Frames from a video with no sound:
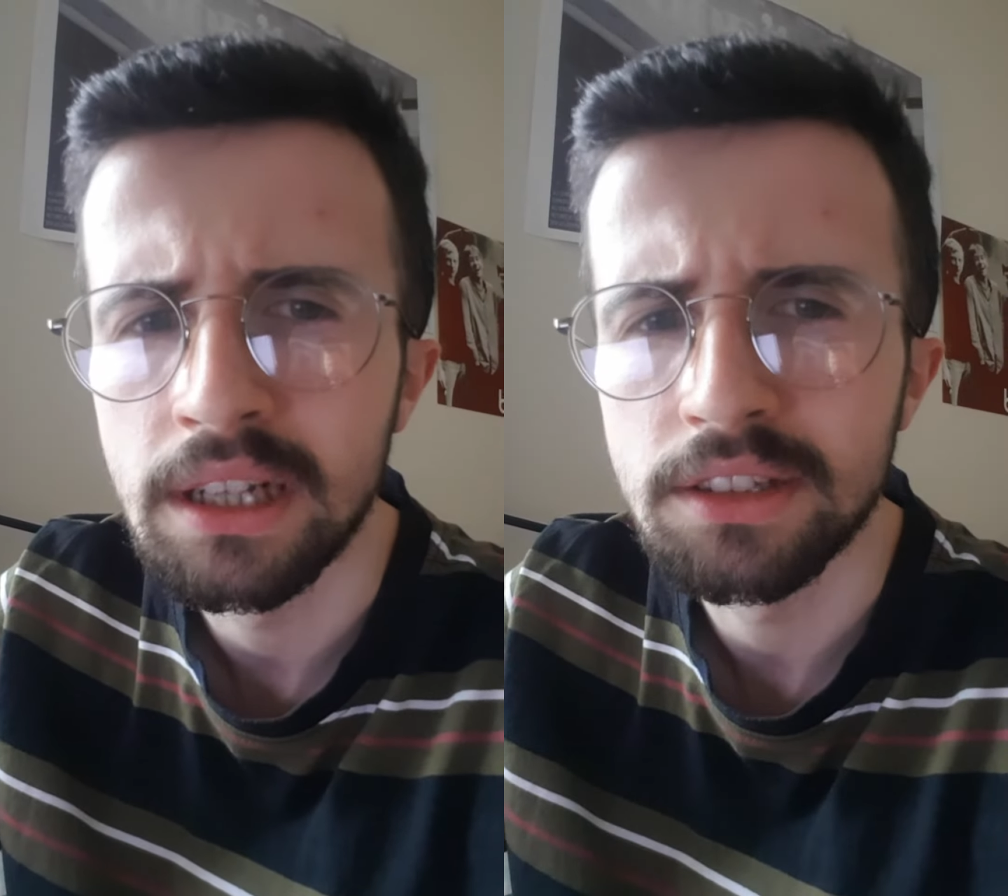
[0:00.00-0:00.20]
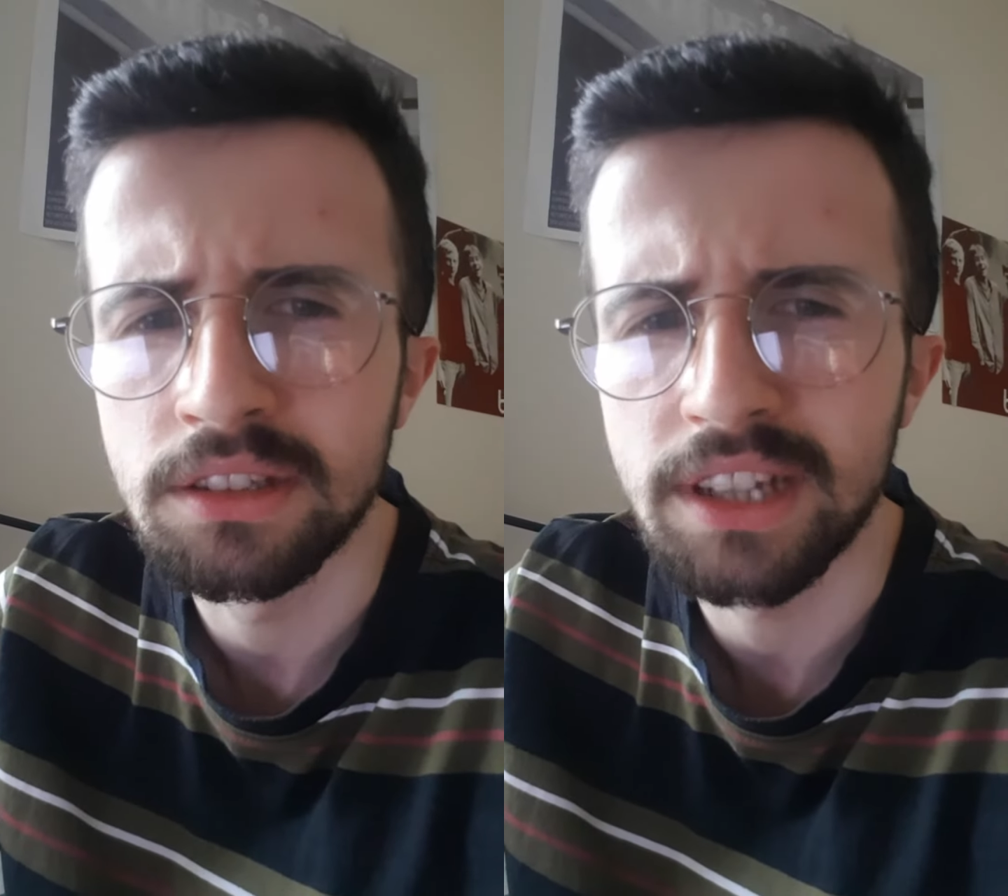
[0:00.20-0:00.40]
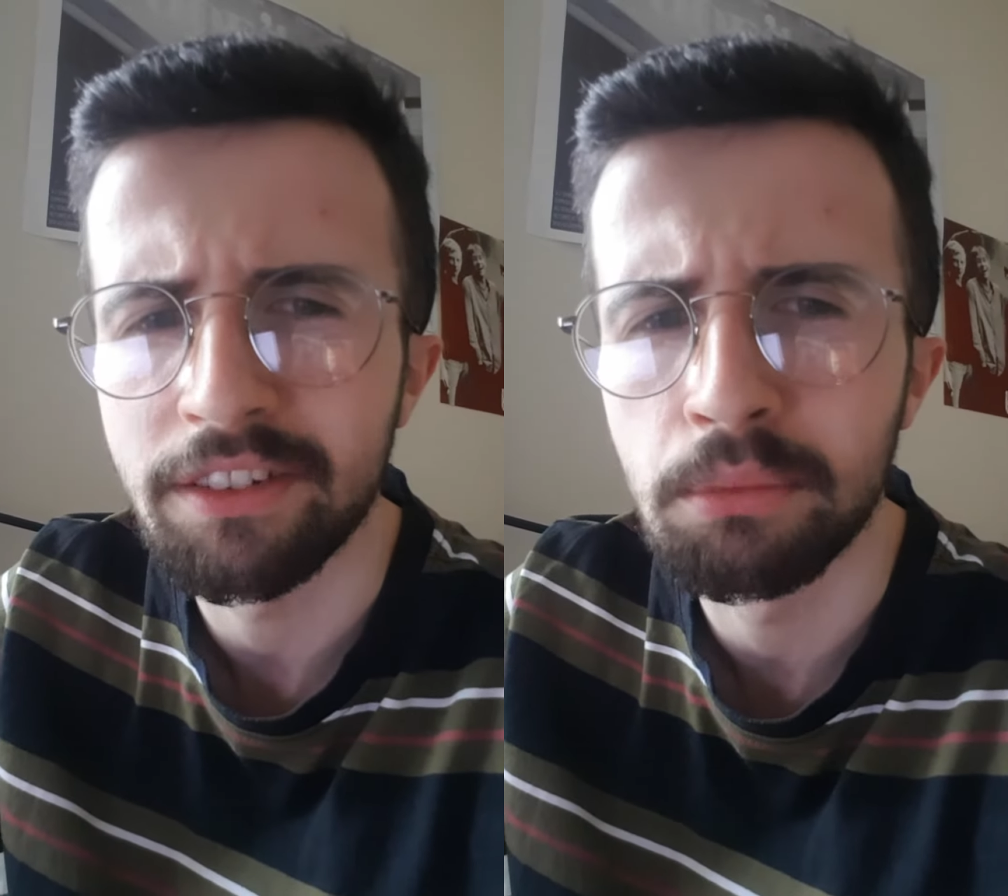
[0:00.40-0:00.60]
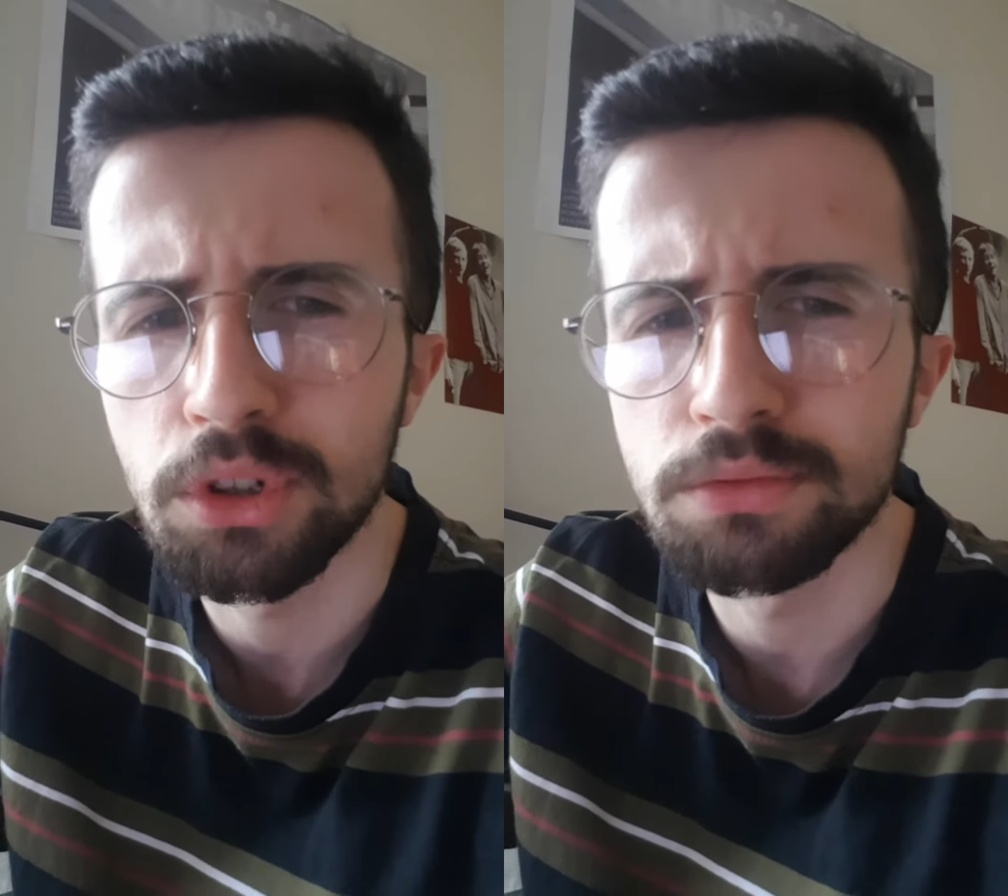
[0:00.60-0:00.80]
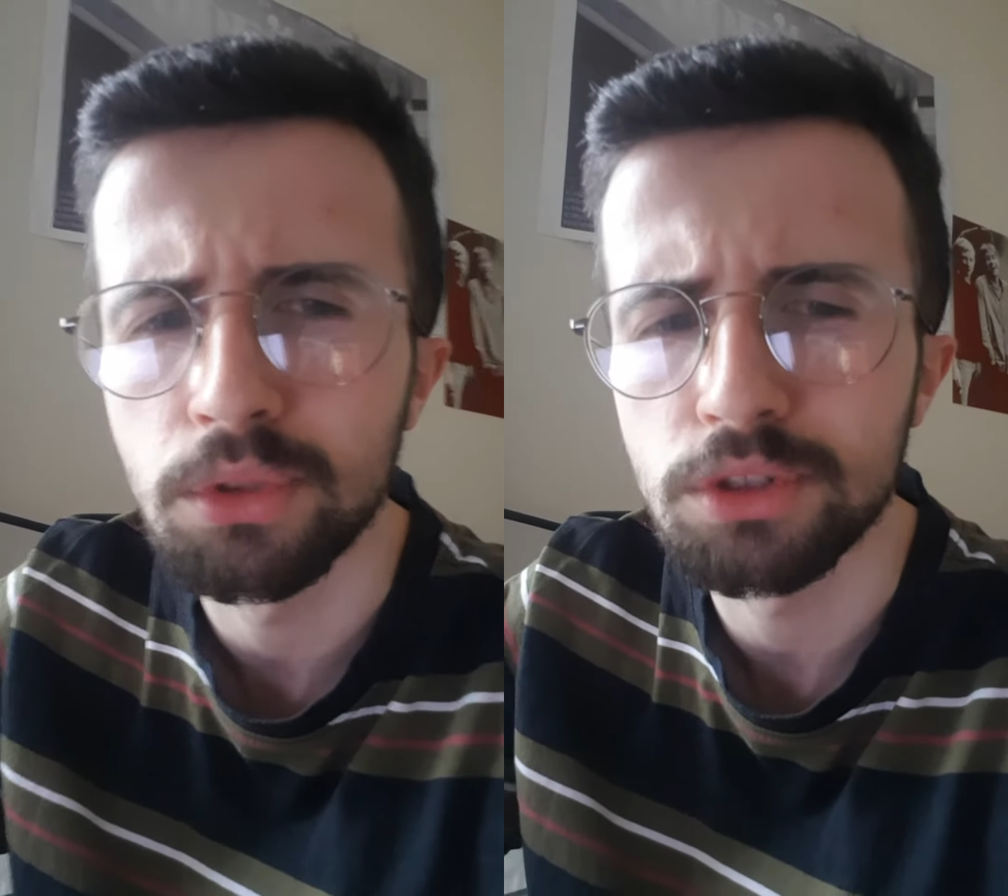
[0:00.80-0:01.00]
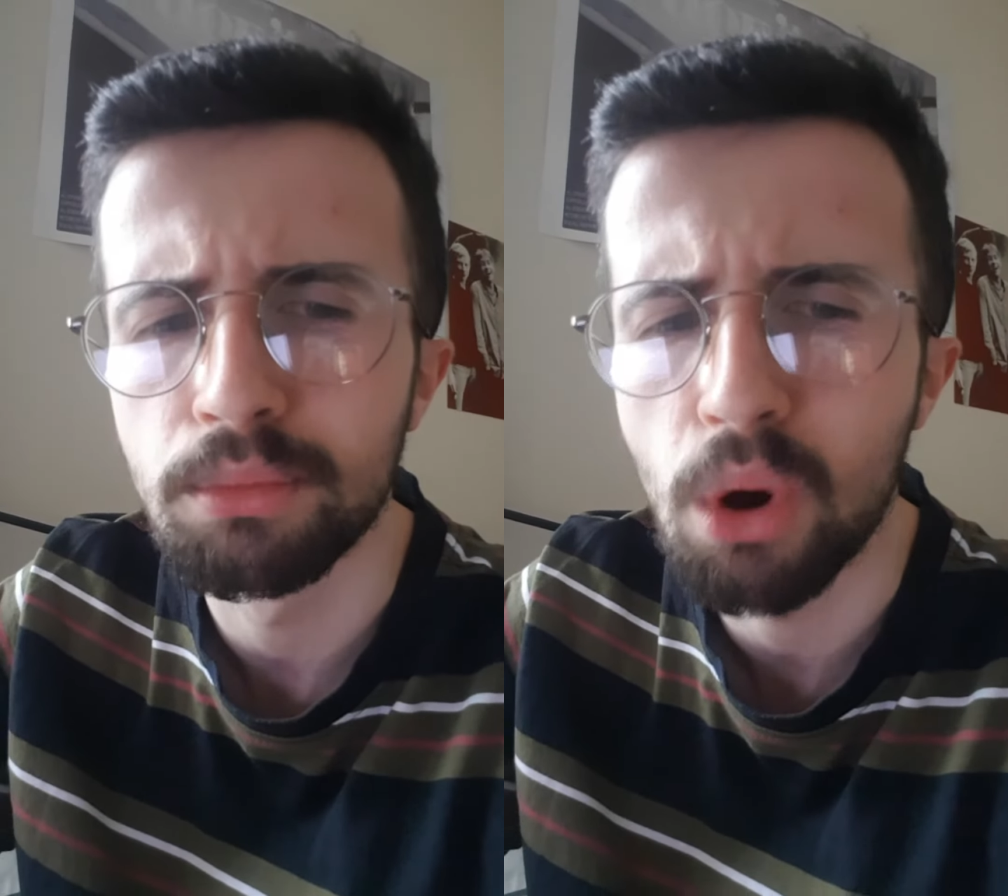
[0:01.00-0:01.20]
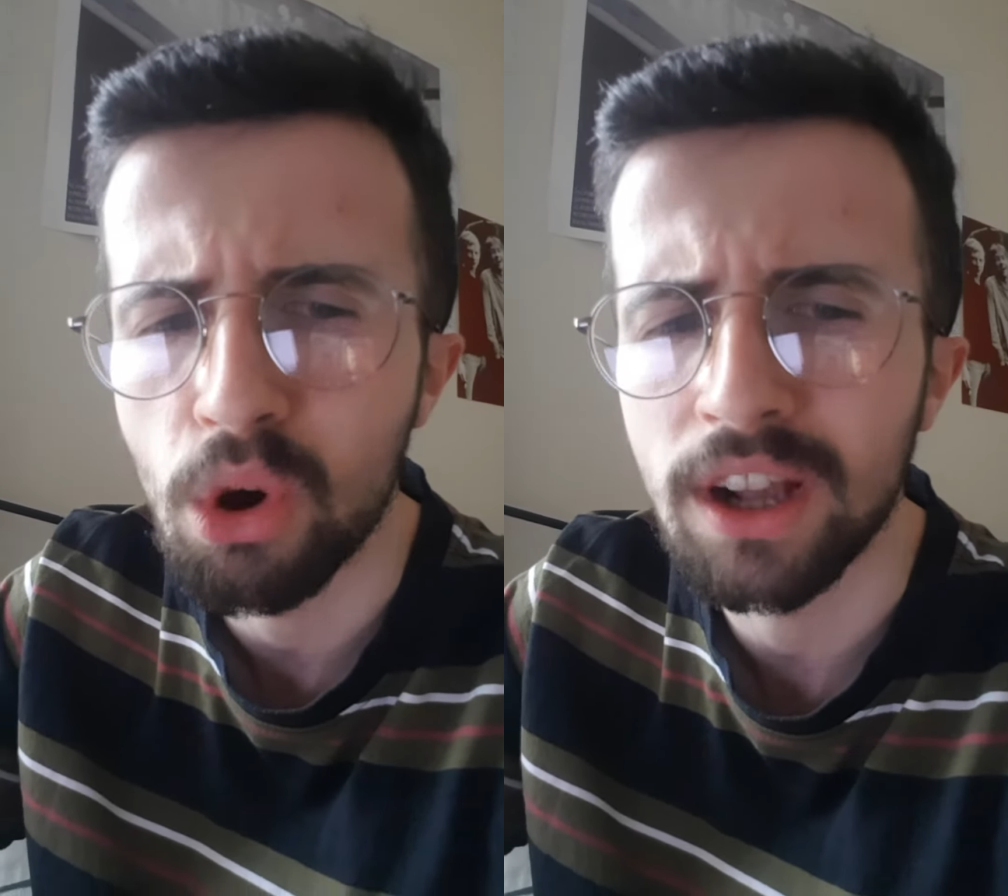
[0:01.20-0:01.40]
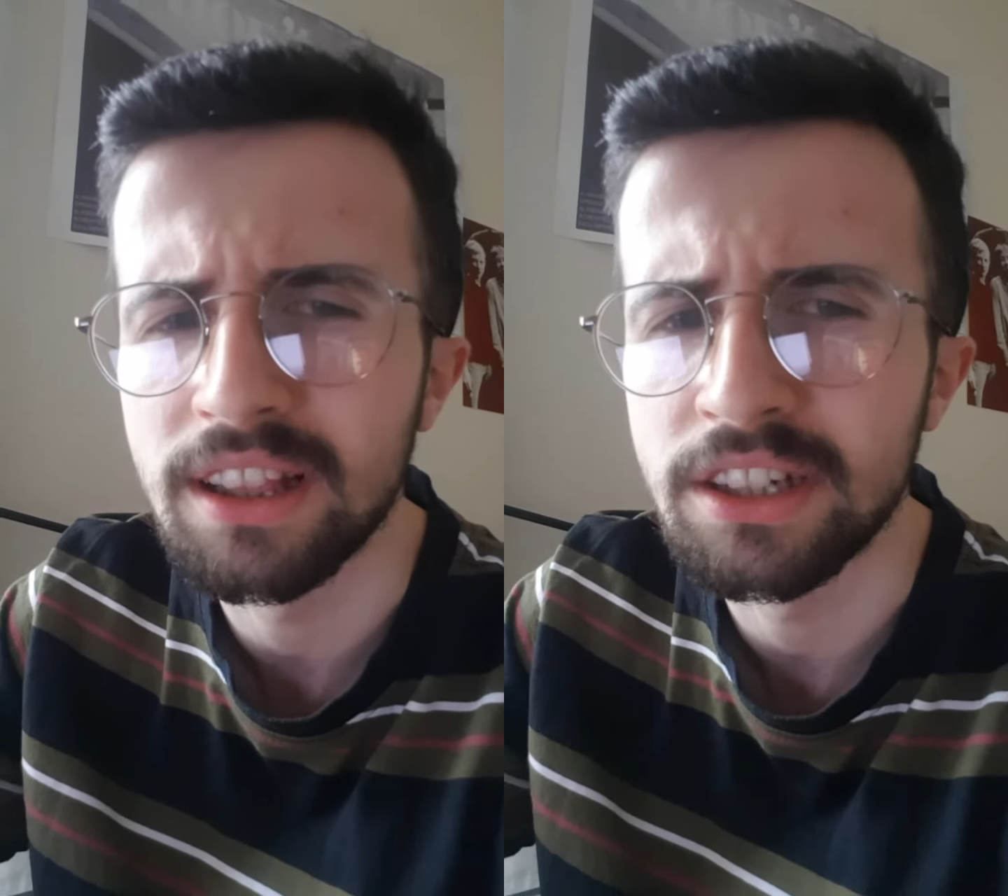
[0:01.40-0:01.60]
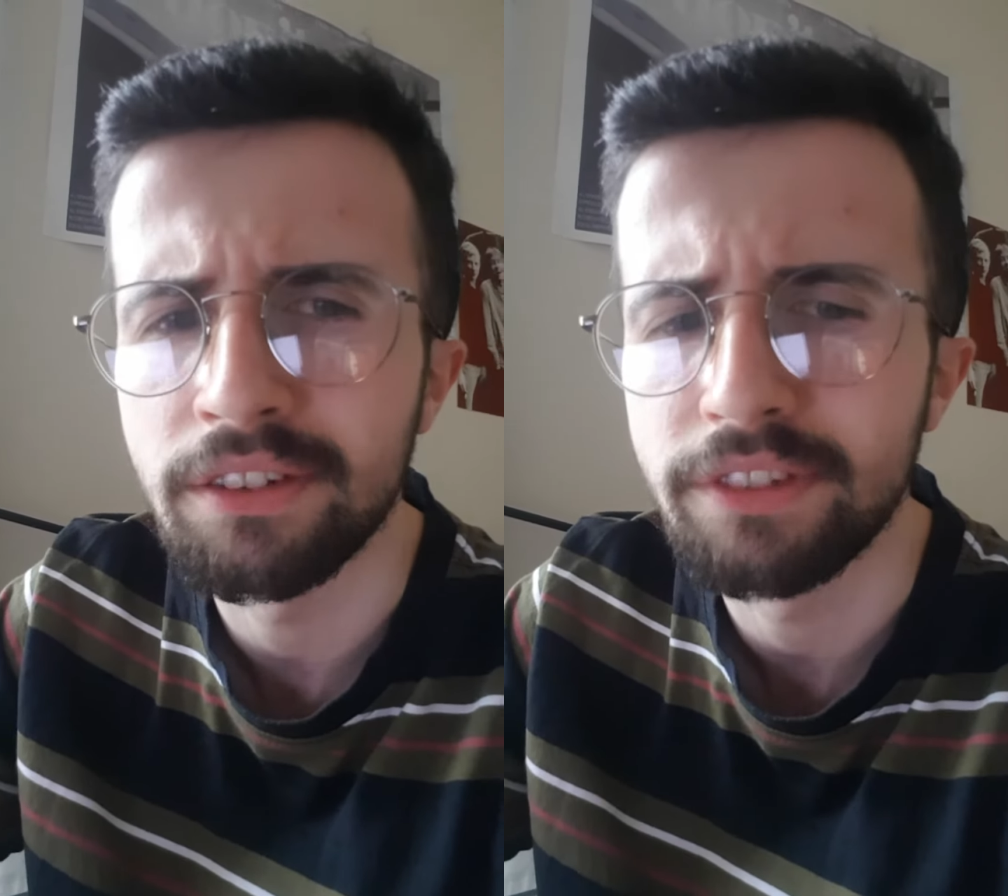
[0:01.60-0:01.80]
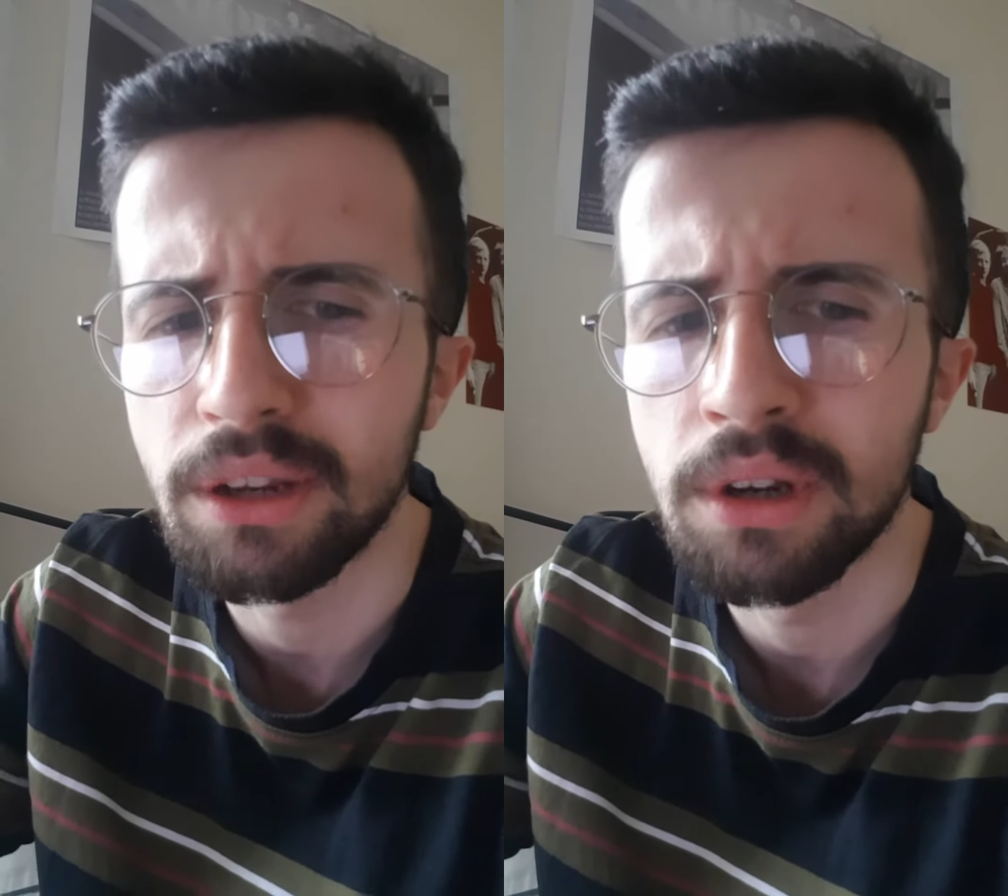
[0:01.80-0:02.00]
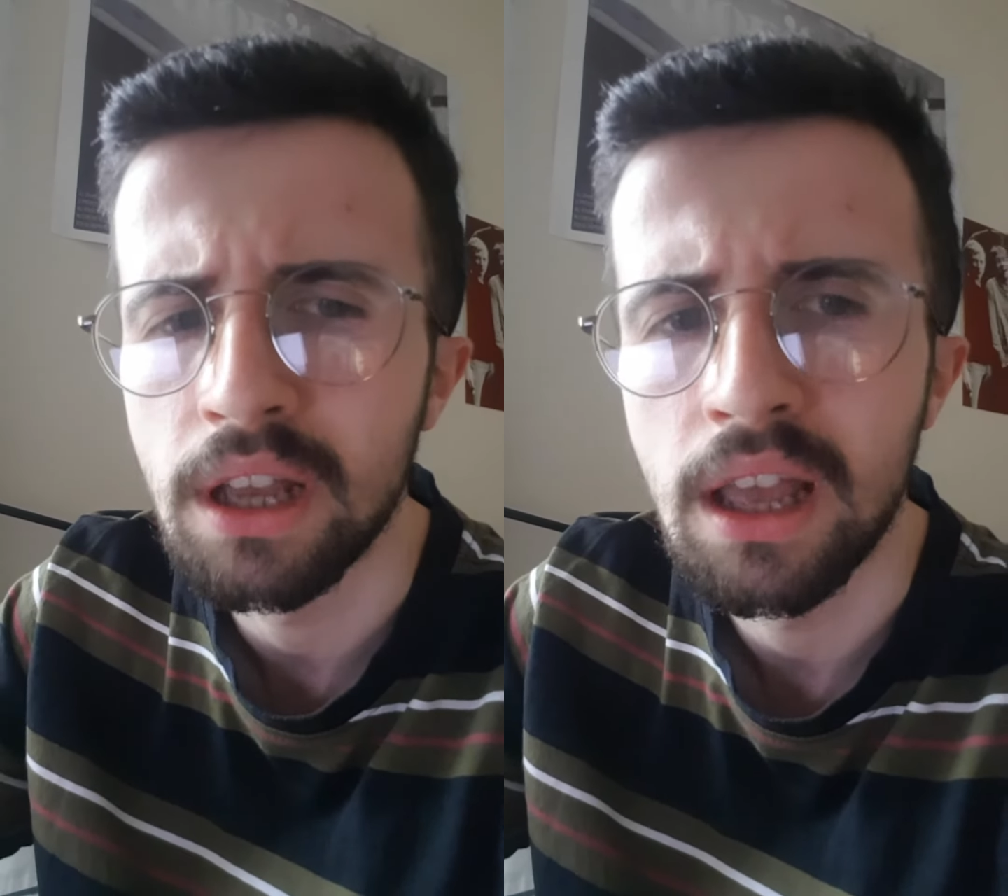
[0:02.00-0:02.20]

since I have a much, much more clearer view,